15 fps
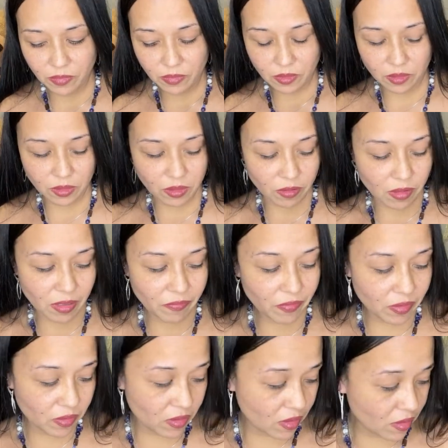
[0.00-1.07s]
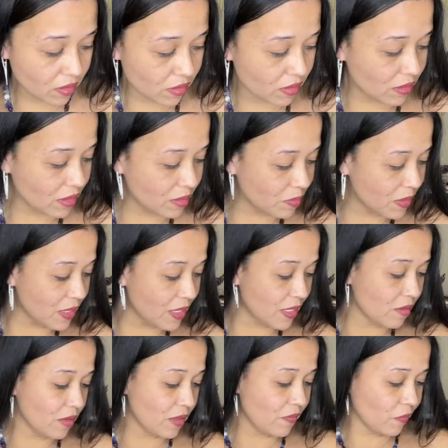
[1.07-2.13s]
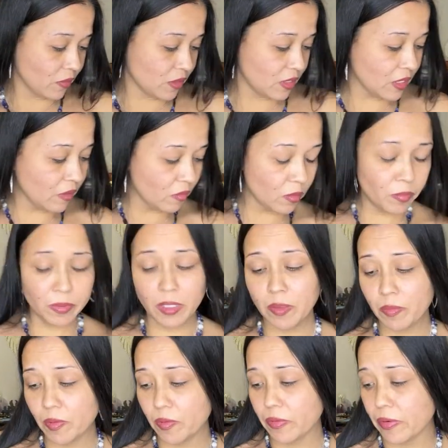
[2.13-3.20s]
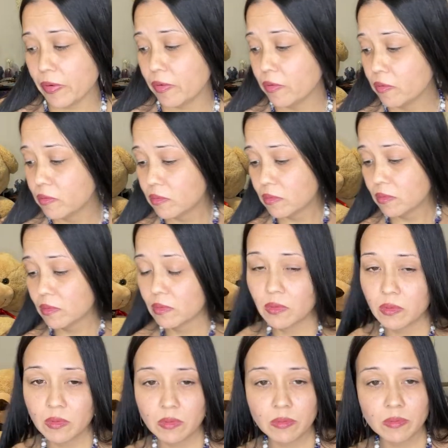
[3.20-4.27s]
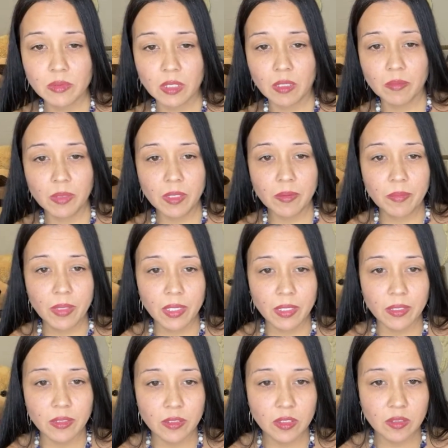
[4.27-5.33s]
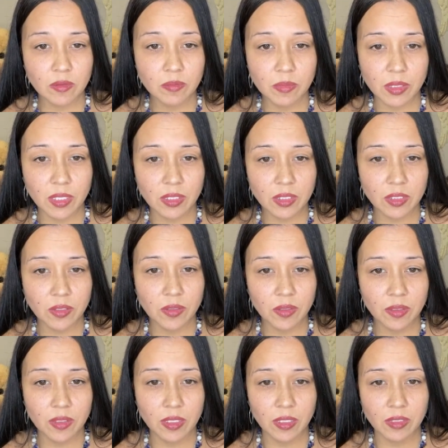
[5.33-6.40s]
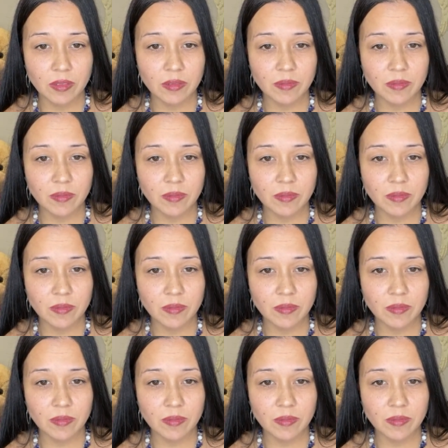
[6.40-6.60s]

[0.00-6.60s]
So I felt honored. It's been that way for several people, though. I've been amazed, but that's a good thing.